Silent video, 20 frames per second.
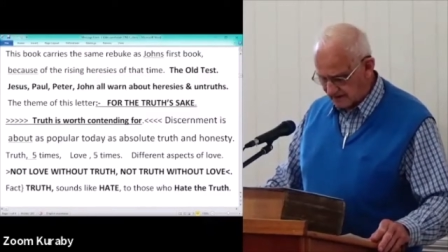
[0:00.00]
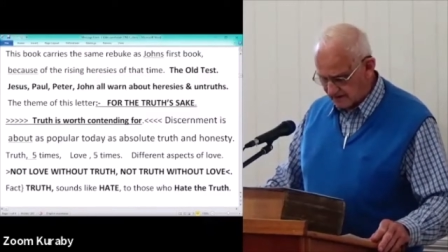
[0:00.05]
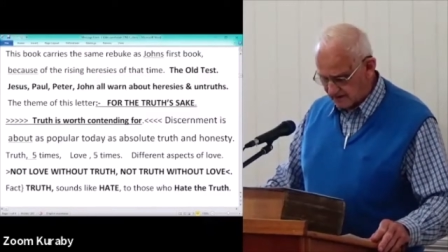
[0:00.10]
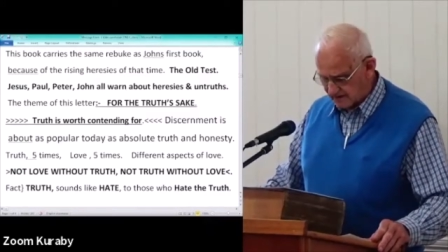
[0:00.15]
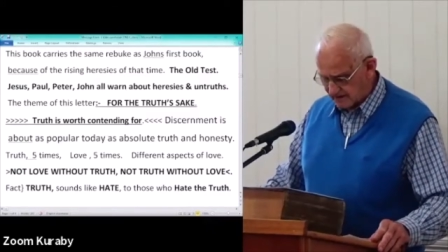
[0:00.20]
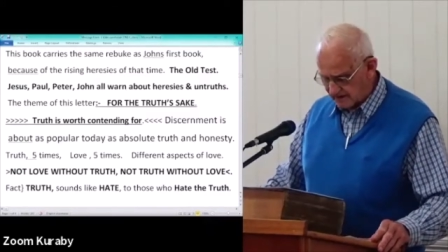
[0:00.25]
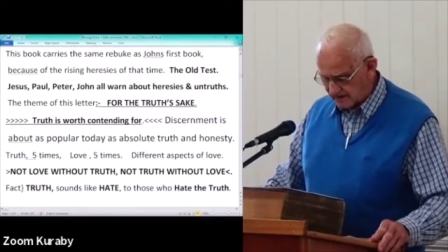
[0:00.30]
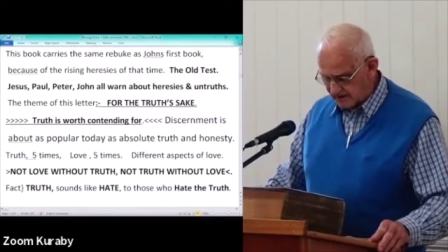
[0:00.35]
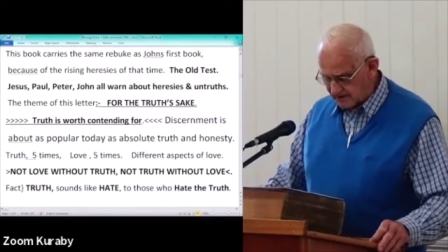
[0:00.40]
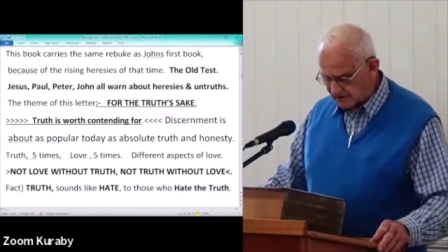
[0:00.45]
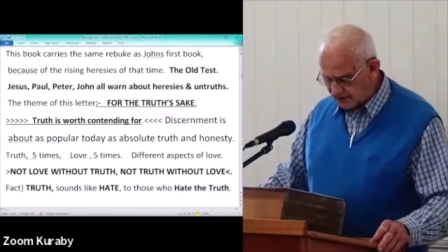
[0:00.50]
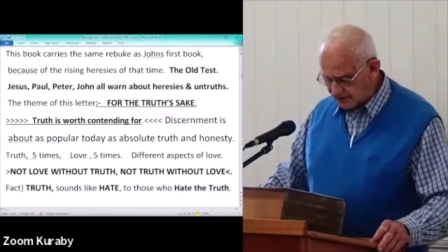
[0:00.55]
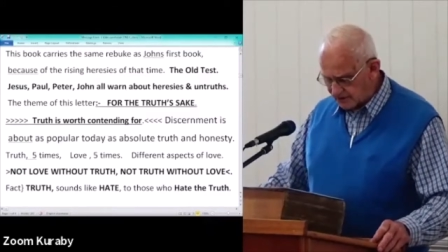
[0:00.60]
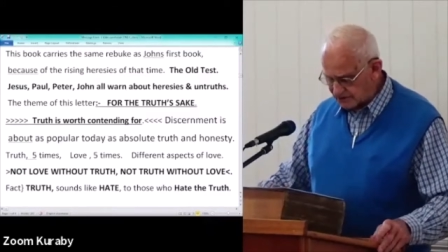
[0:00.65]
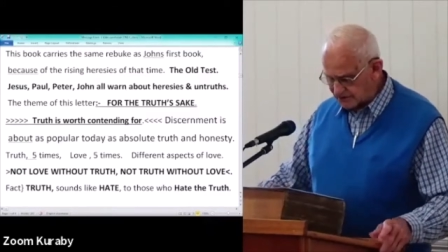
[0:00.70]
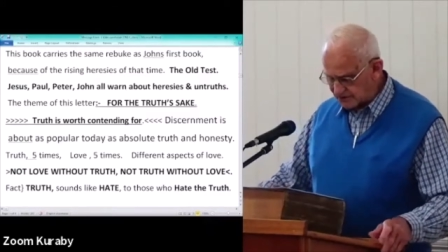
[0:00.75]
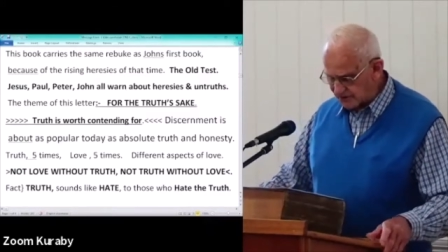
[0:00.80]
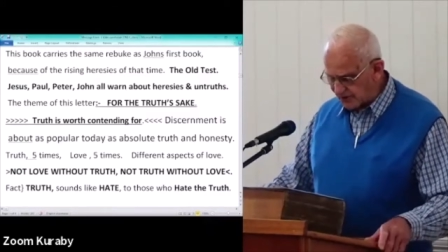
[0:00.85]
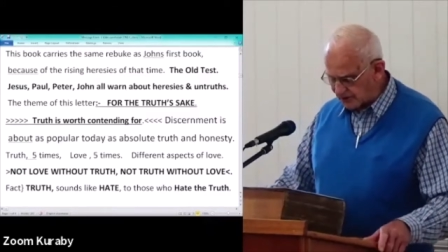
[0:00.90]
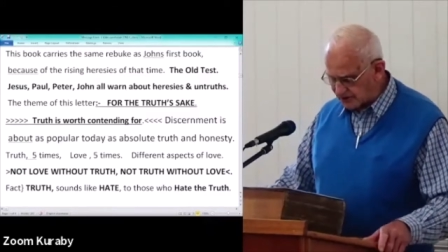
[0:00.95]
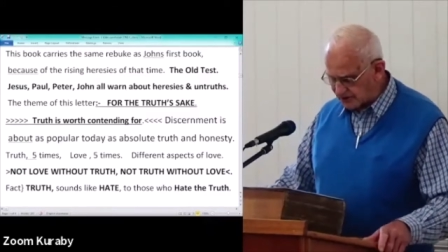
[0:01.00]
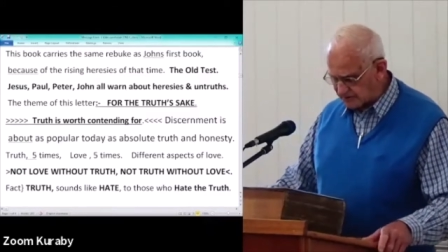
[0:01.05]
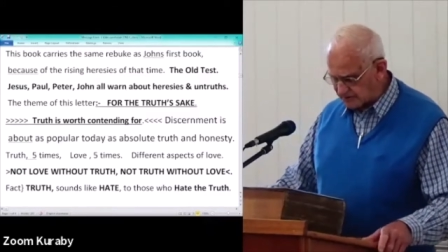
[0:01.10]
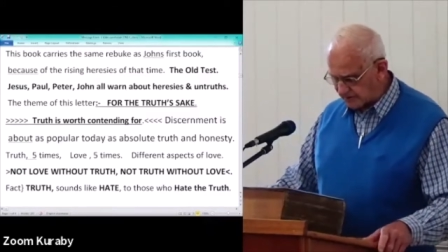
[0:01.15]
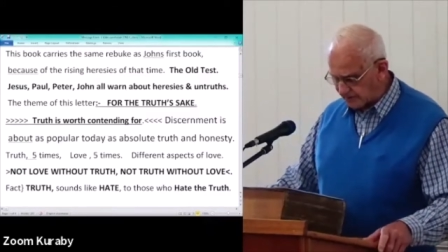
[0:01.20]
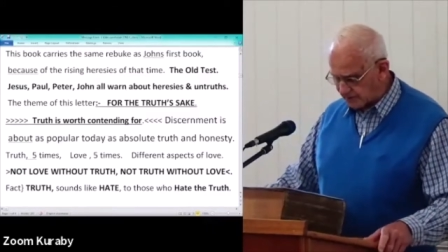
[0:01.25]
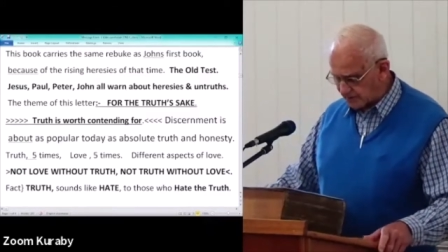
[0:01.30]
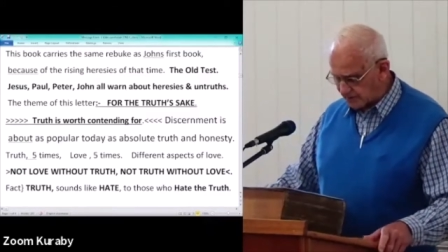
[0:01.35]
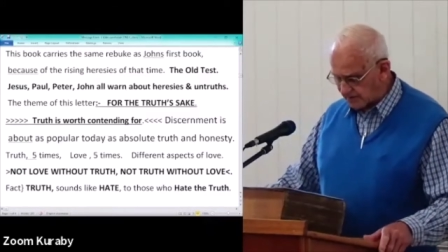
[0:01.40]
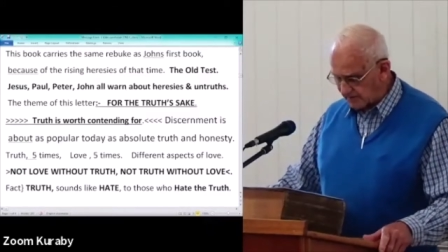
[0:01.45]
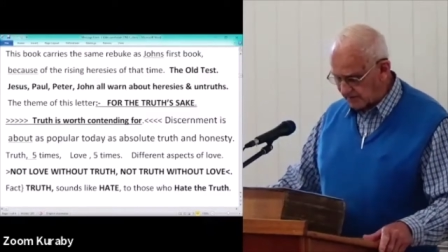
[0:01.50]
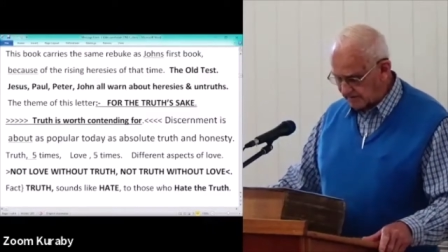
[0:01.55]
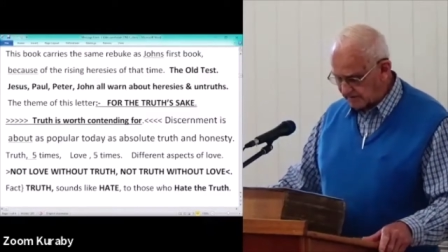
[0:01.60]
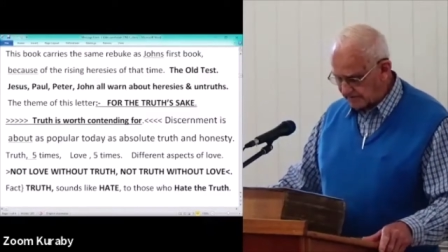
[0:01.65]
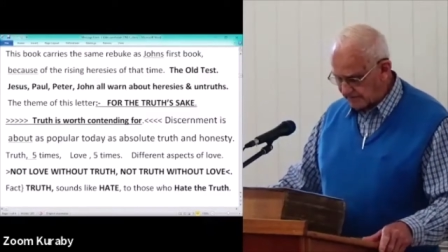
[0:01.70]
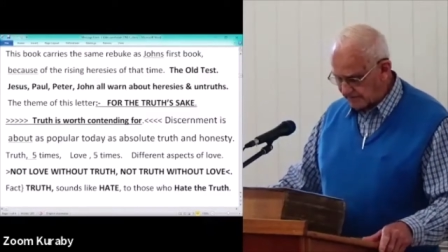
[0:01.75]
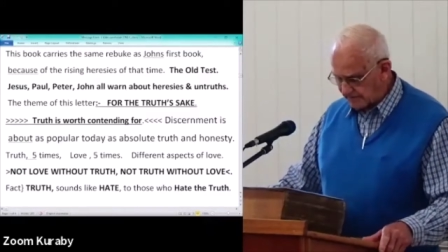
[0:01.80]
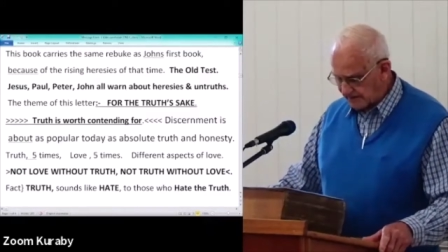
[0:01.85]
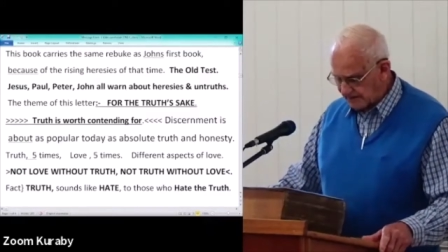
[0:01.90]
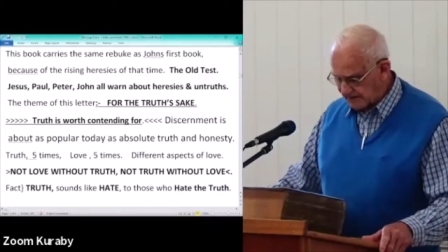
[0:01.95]
In Luke's Gospel,
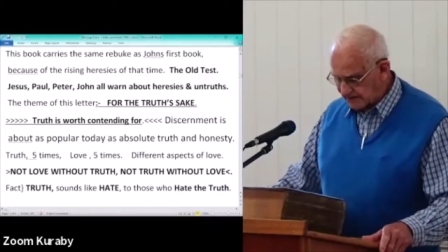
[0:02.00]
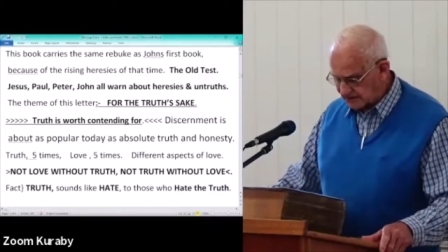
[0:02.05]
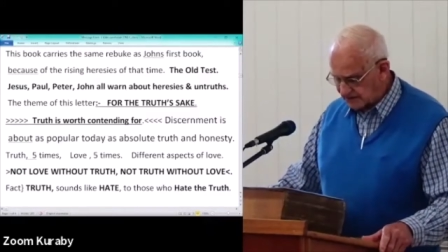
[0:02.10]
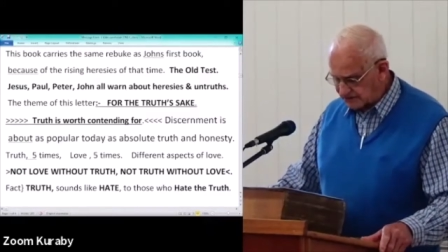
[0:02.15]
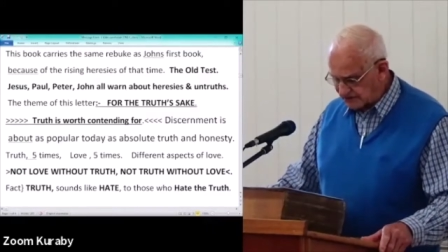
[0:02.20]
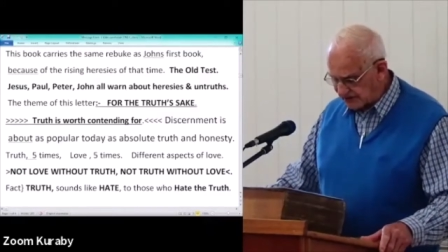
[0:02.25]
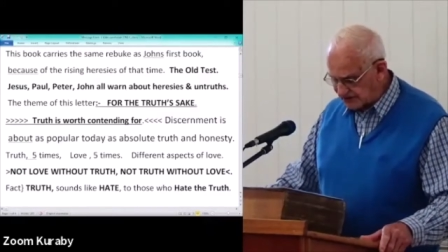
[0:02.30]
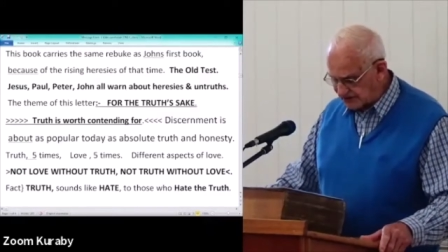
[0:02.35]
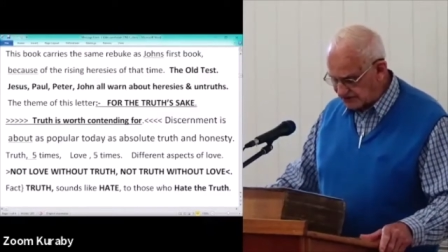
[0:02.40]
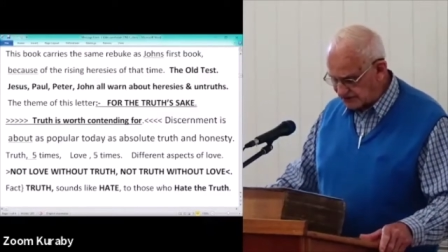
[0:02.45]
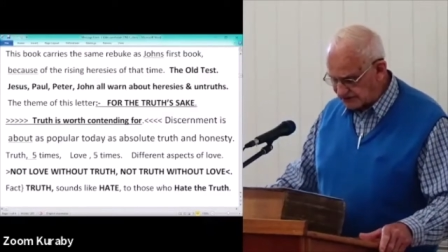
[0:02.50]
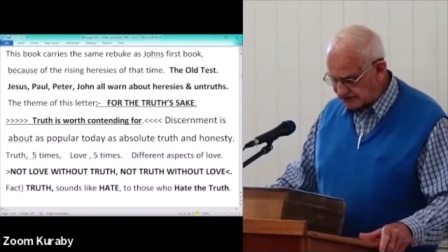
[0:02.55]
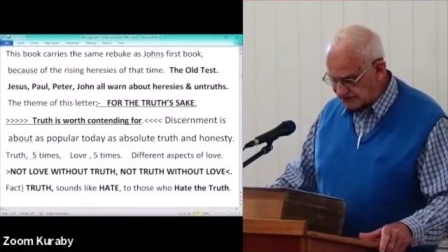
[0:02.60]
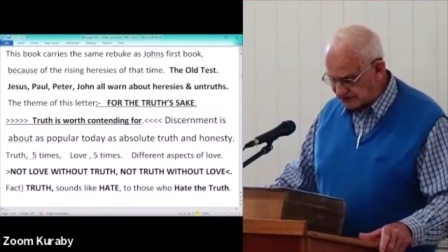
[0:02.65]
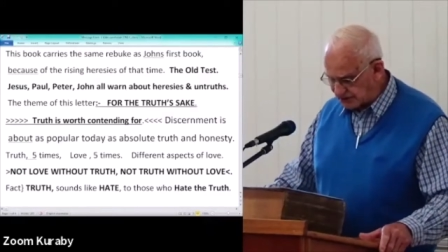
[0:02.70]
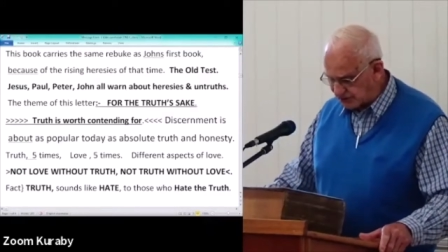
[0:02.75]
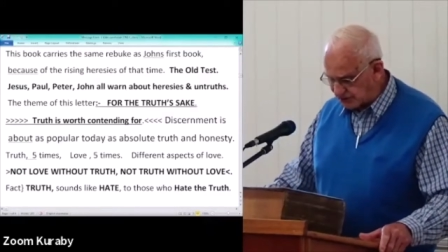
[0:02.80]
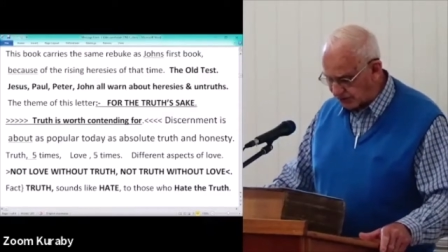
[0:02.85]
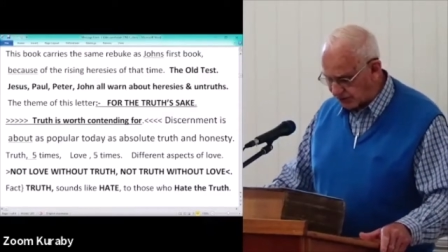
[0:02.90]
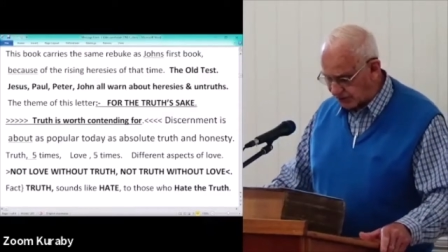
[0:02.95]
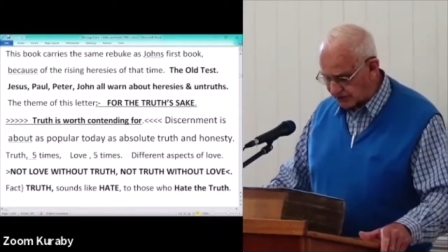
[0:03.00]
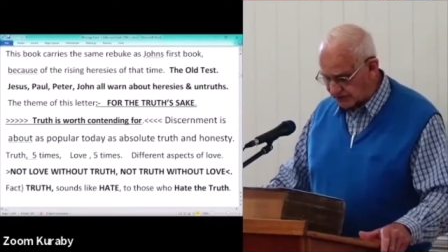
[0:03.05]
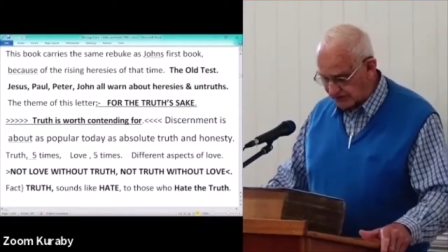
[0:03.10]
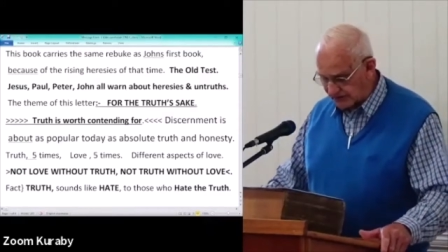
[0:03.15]
Jesus taught,